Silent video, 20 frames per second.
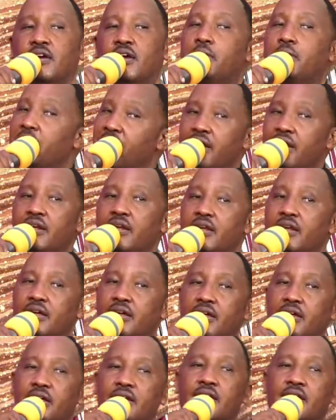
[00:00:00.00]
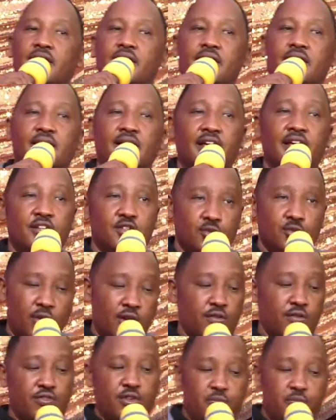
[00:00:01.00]
Amen? That is
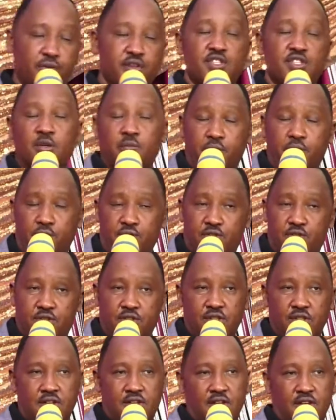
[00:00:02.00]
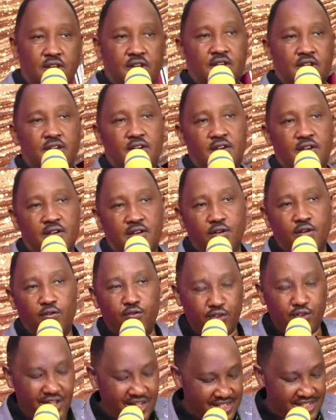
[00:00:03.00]
one of the principles
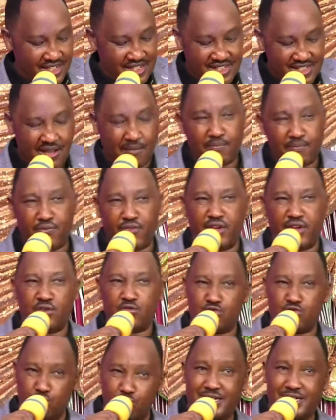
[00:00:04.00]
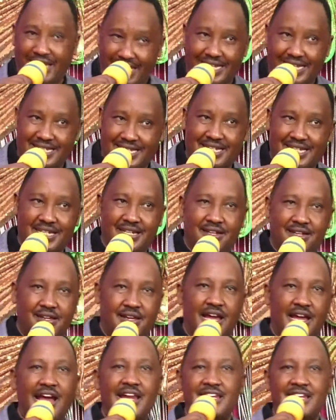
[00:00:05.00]
of getting something rooted
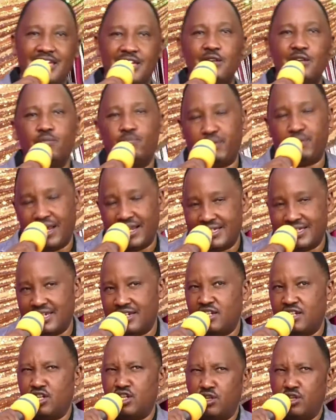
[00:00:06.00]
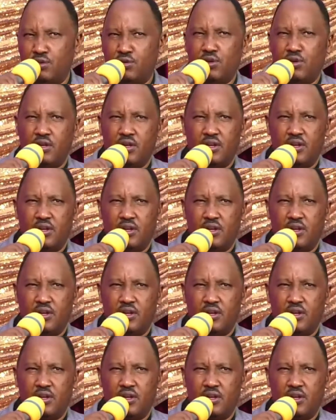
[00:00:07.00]
and implanted in you.